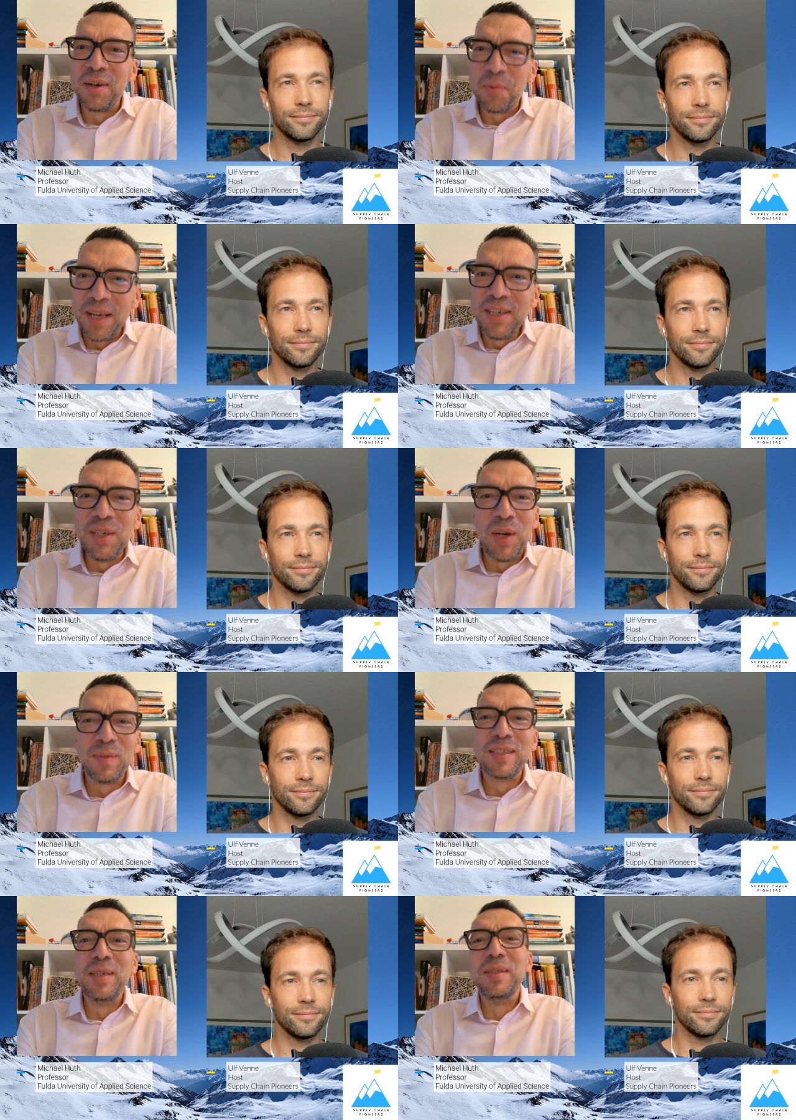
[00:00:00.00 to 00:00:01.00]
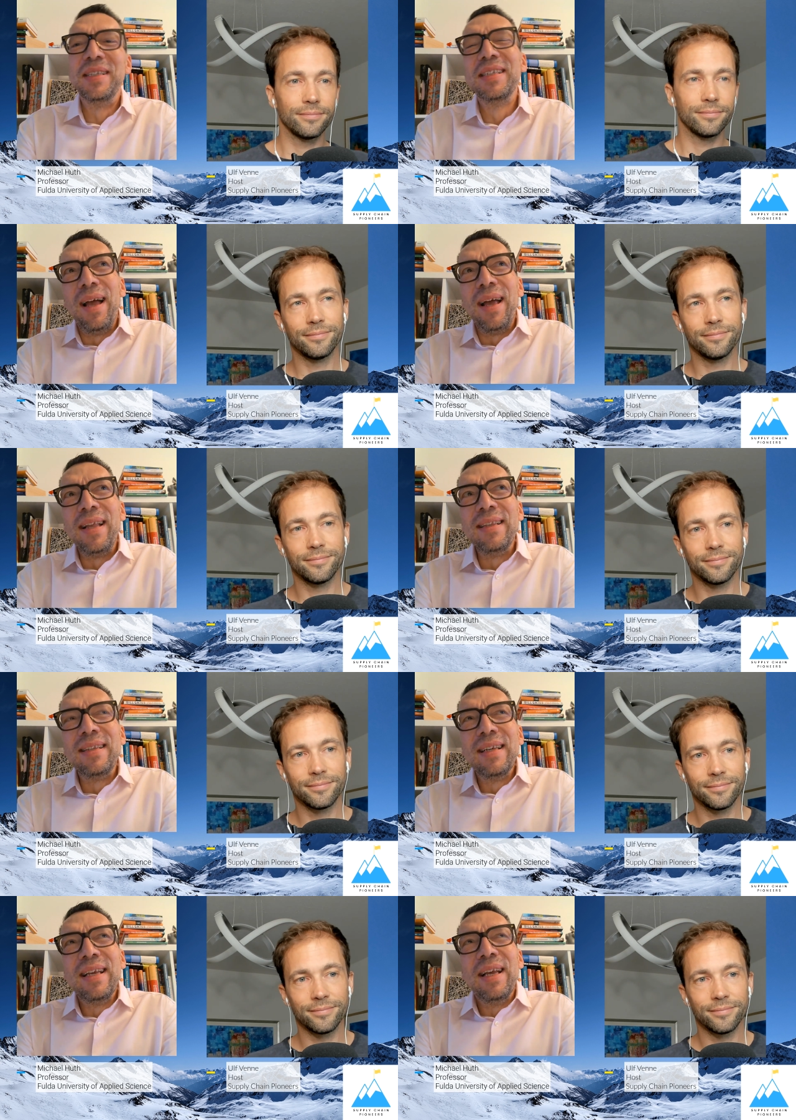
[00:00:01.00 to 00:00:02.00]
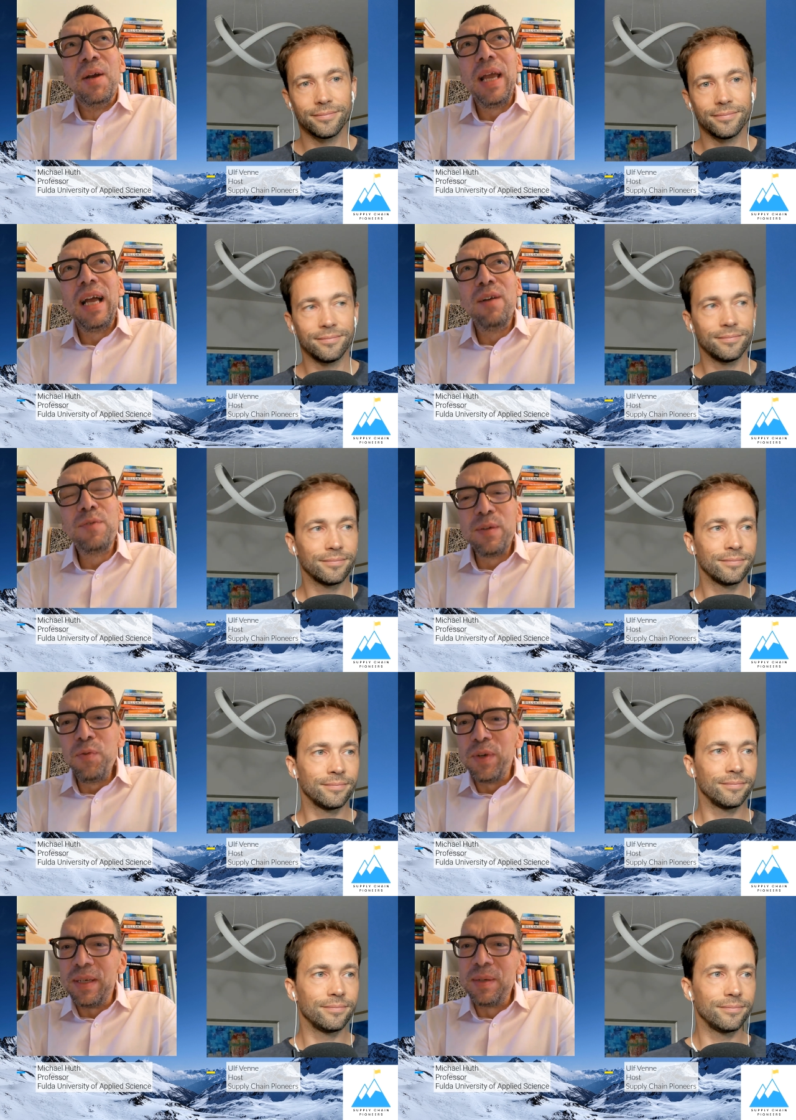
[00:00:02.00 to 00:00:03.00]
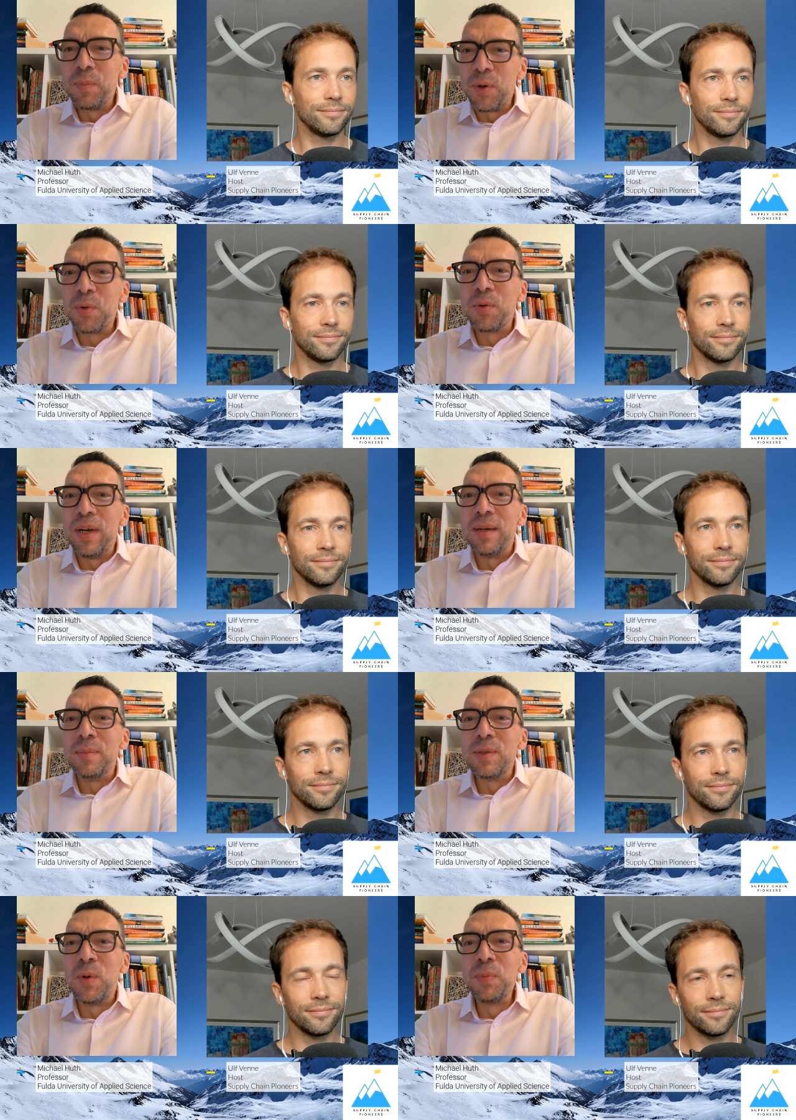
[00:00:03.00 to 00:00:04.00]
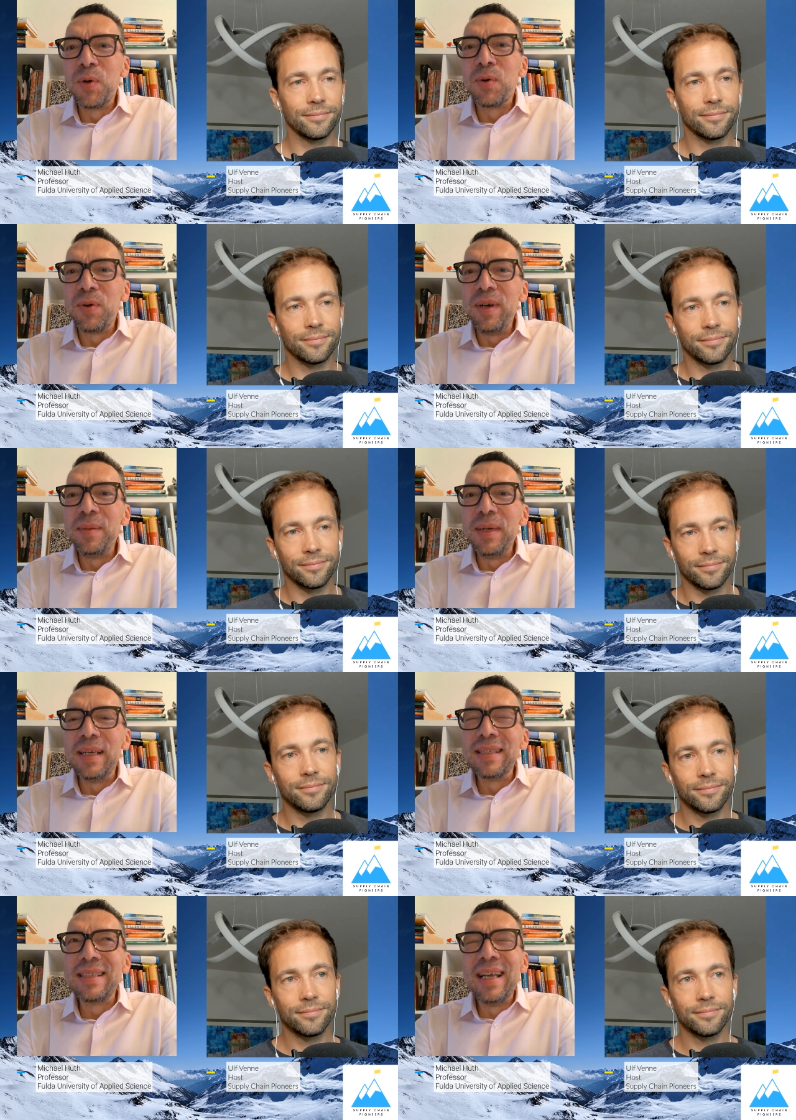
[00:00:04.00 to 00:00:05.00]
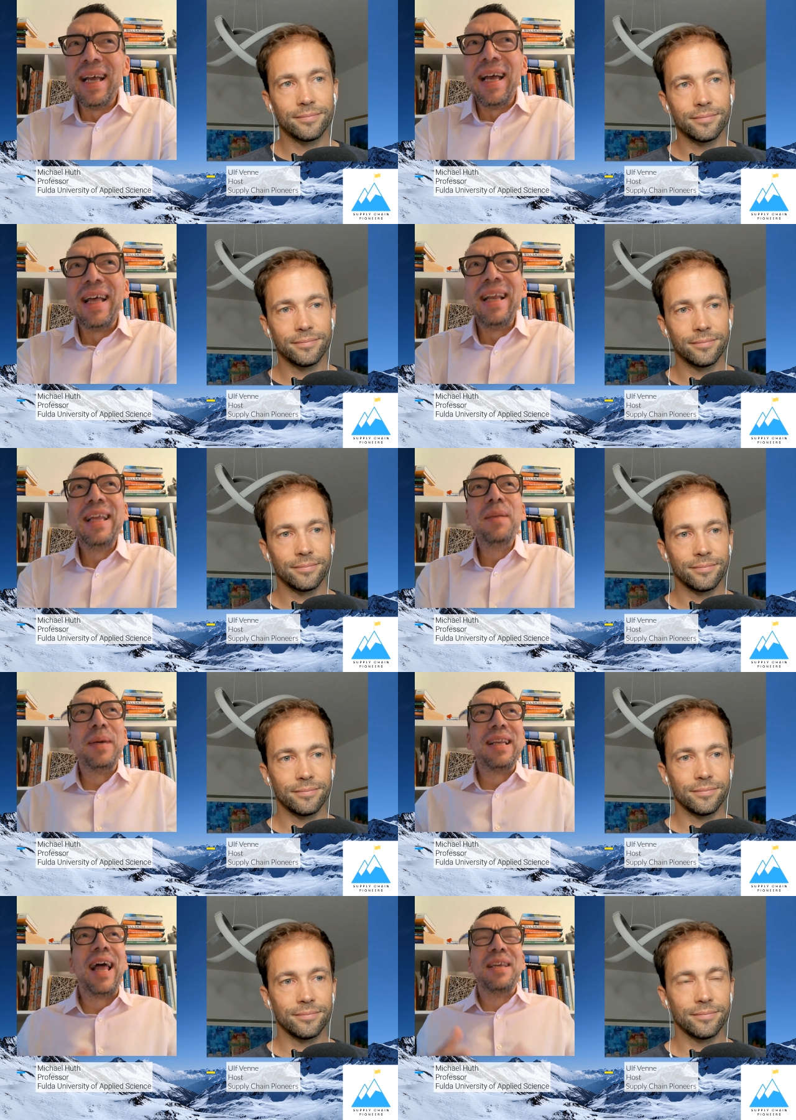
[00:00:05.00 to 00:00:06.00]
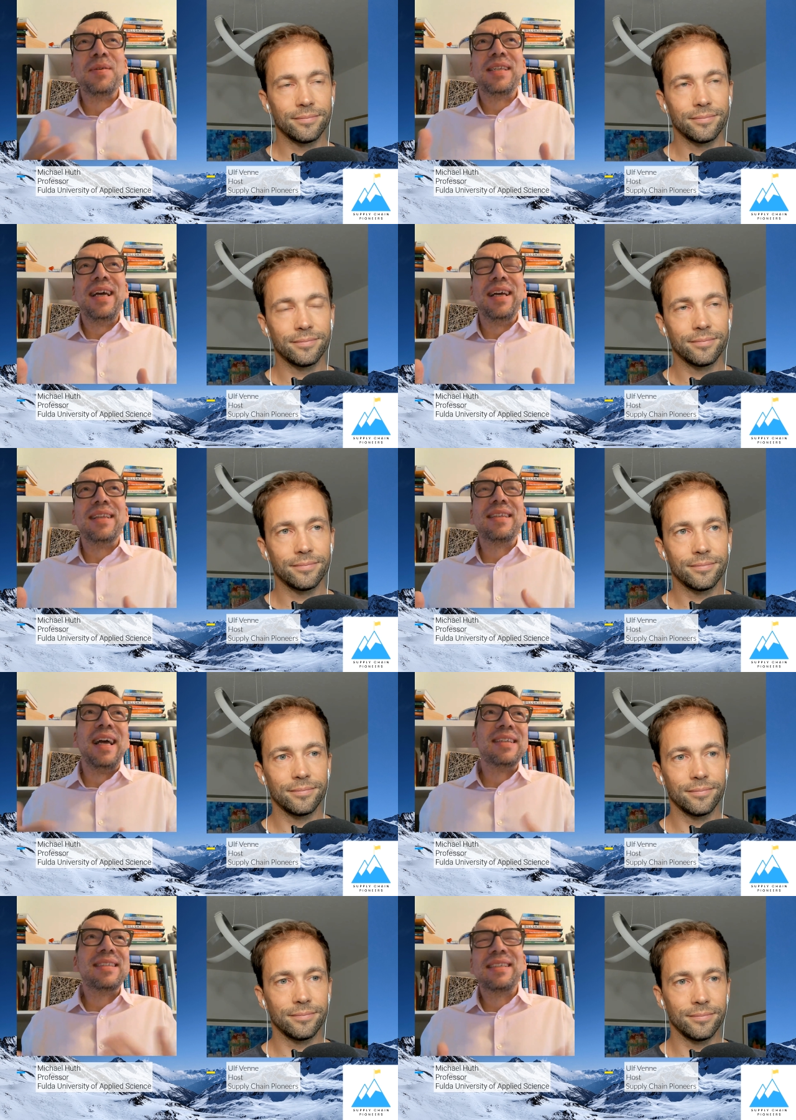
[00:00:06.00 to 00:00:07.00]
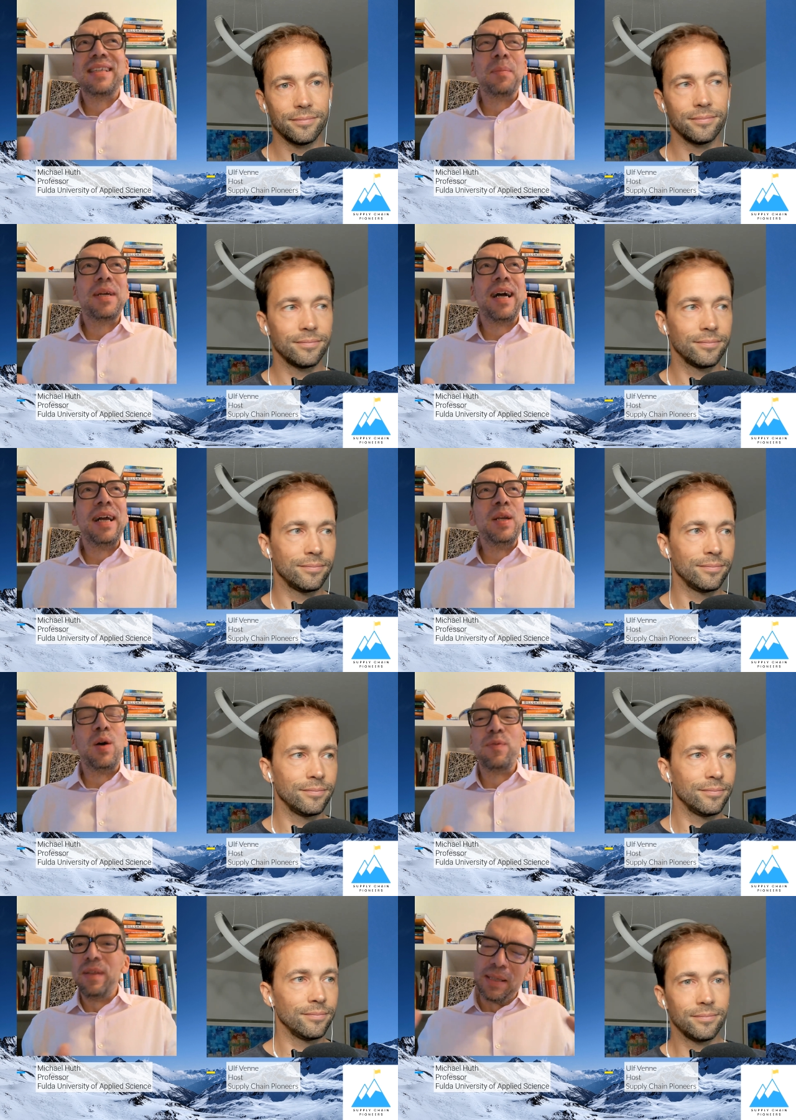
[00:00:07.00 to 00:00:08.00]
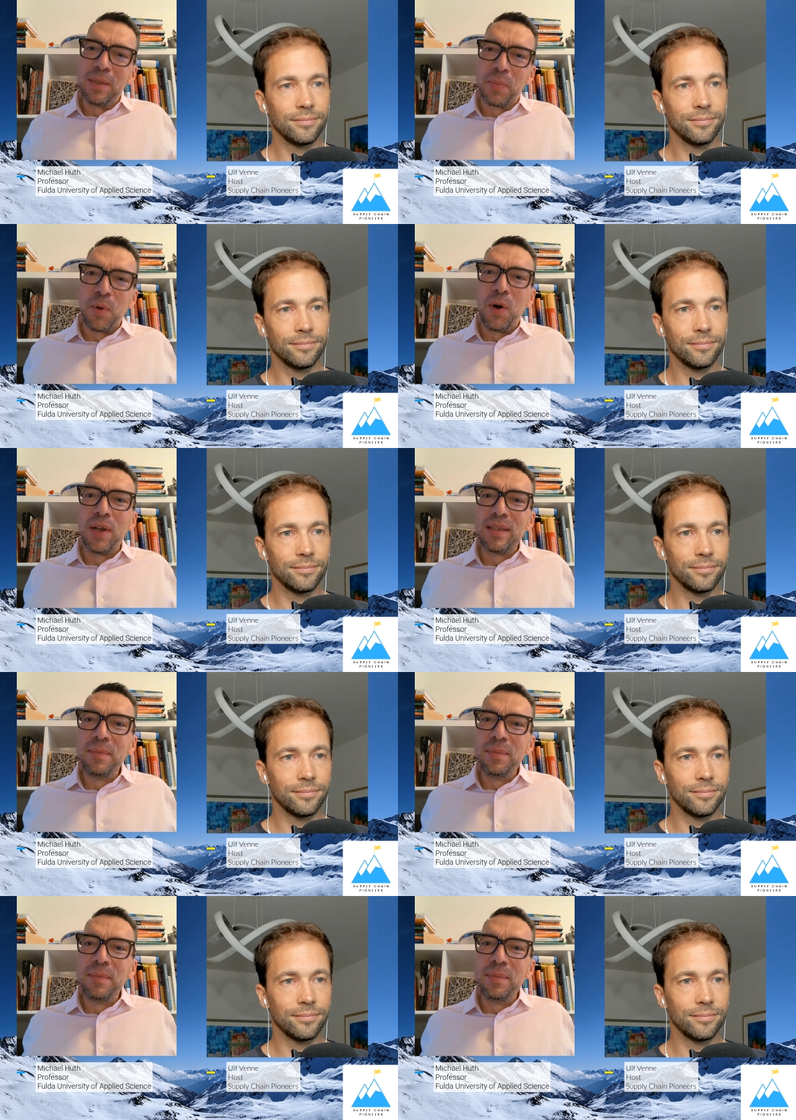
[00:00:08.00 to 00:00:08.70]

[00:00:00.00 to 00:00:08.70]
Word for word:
Speaker 1: generation of students. And we have different programs. One program is a little bit like you said there's some kind of it's a broad